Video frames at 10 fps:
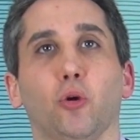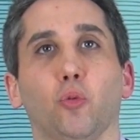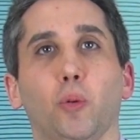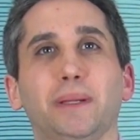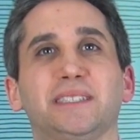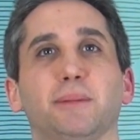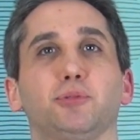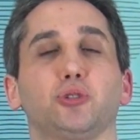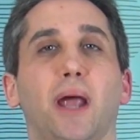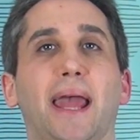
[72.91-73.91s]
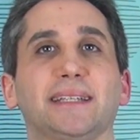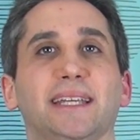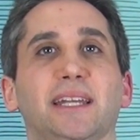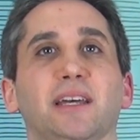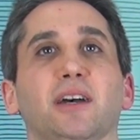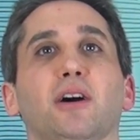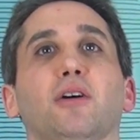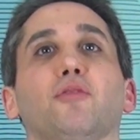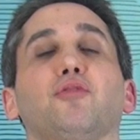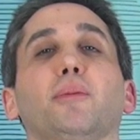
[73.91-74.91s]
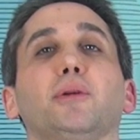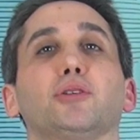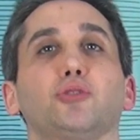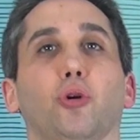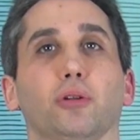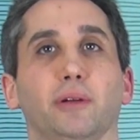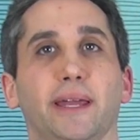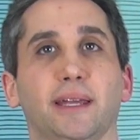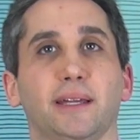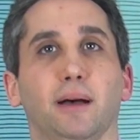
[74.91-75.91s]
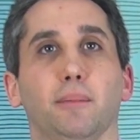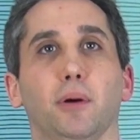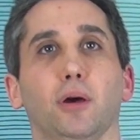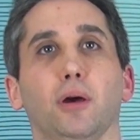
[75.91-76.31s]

will be subtracted from your total income.